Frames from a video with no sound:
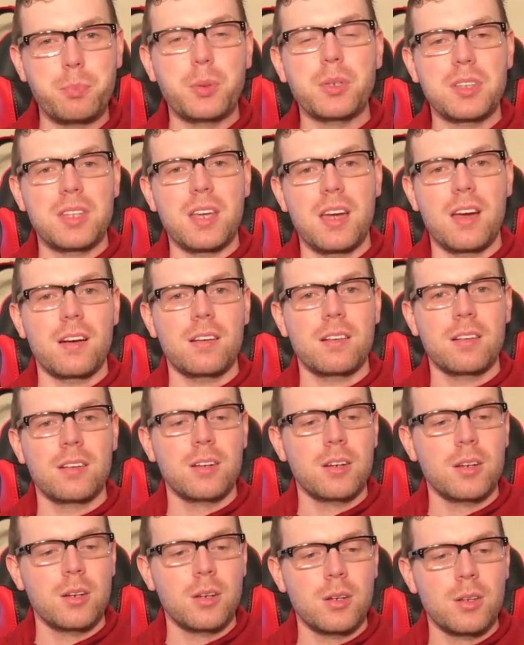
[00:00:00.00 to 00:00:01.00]
put there,
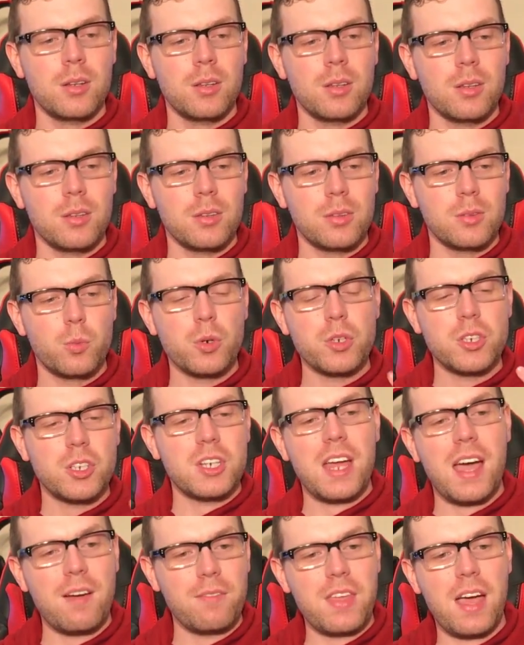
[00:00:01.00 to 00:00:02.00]
which you'd
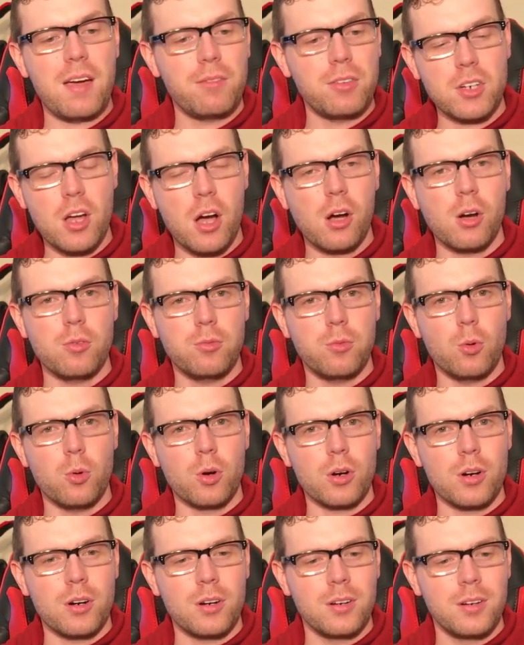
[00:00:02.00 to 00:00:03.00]
have to have a dongle
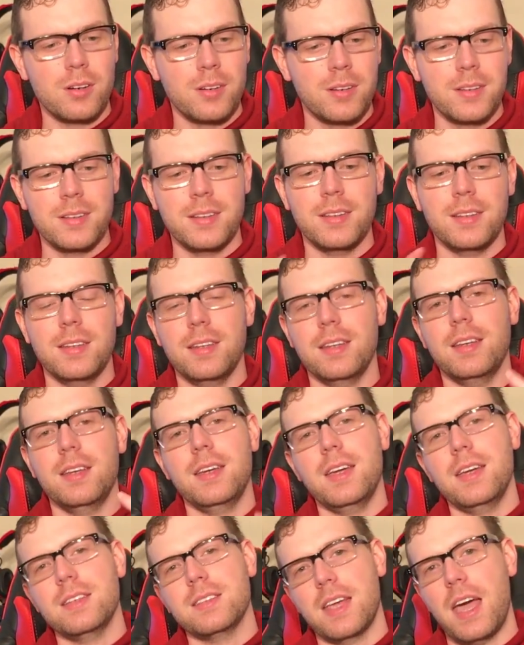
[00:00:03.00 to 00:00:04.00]
for,
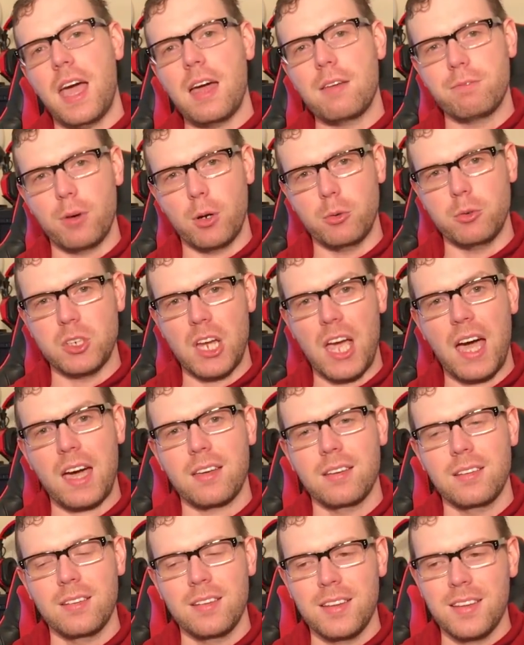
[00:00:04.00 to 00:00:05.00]
is the headphone
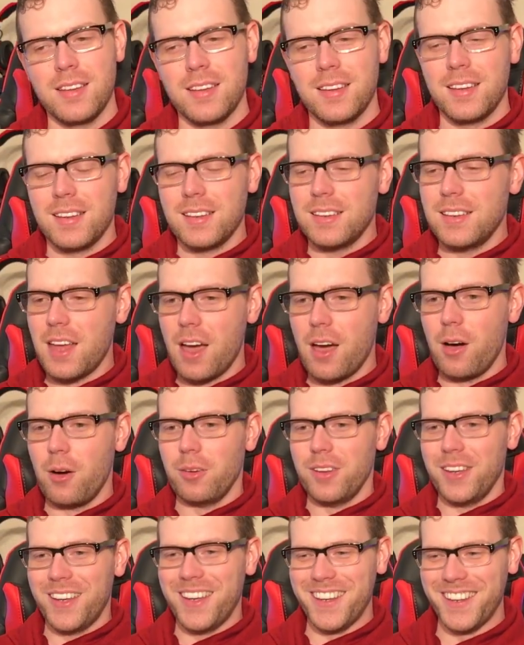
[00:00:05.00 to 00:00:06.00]
jack. Now,
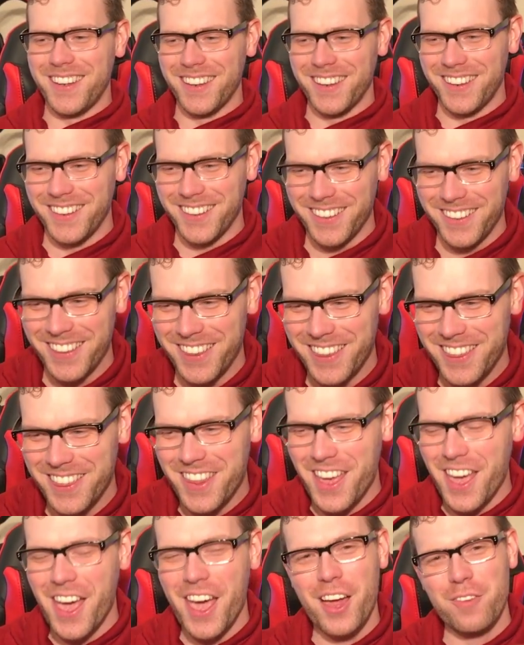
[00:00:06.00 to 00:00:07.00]

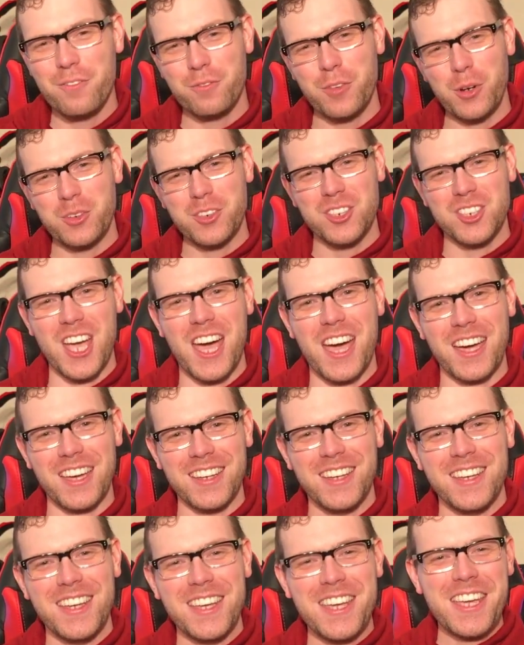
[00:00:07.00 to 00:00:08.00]
the headphone
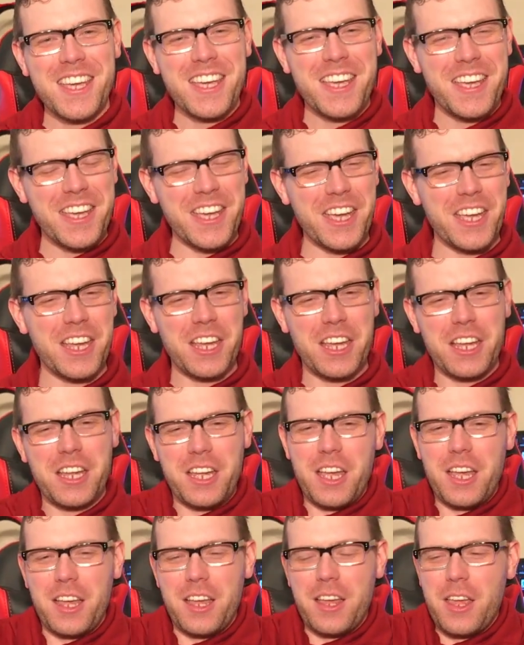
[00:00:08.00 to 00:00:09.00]
jack,
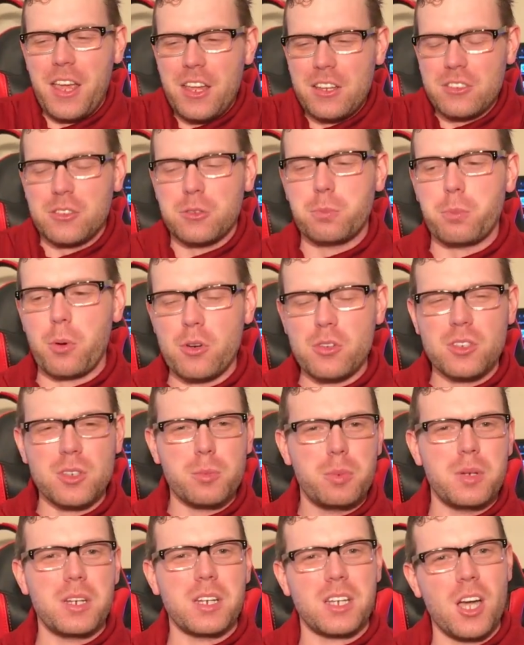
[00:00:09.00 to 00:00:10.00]
it spurs a
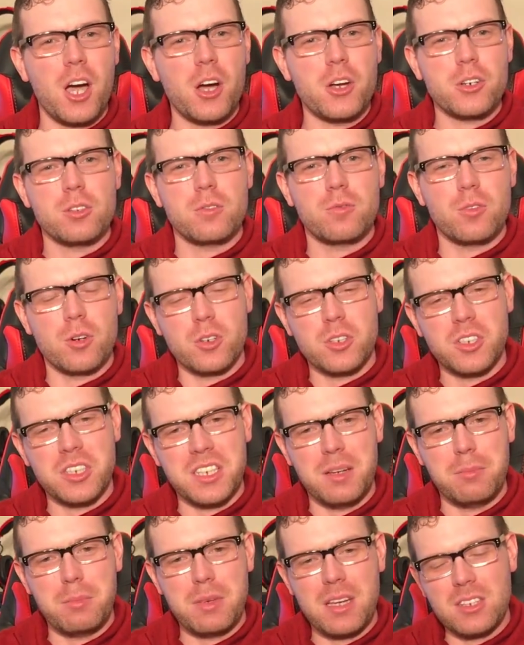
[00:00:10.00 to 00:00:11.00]
bit of controversy
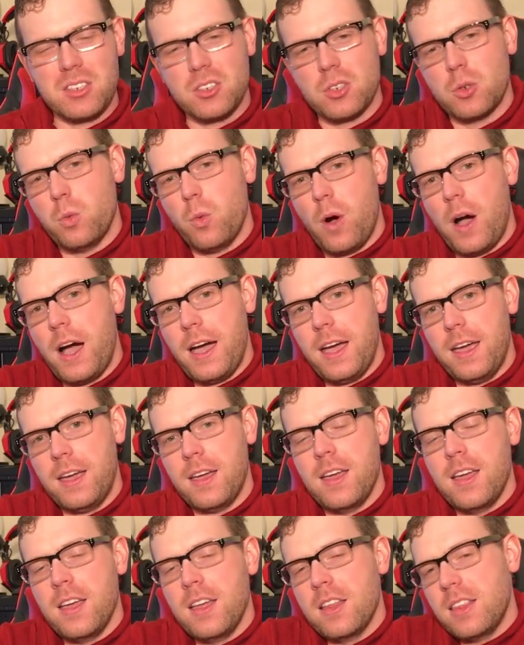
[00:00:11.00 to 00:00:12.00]
in me as to why
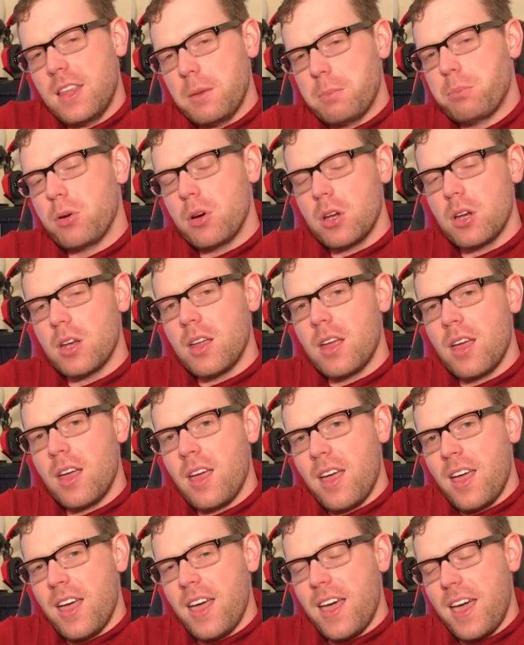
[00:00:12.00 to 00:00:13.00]
they put
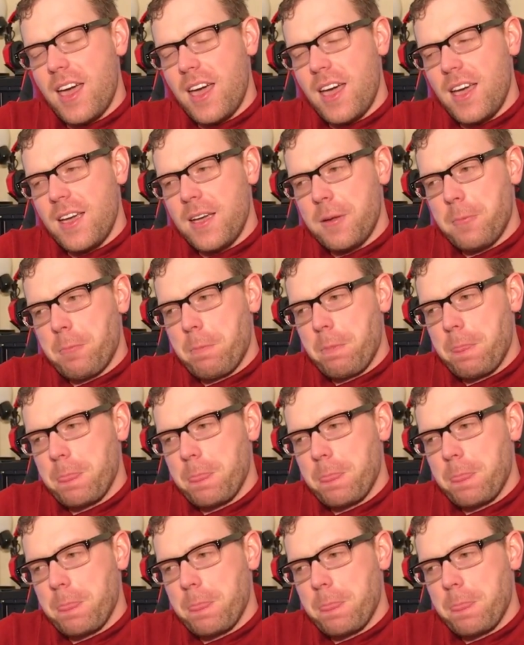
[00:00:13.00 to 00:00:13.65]
a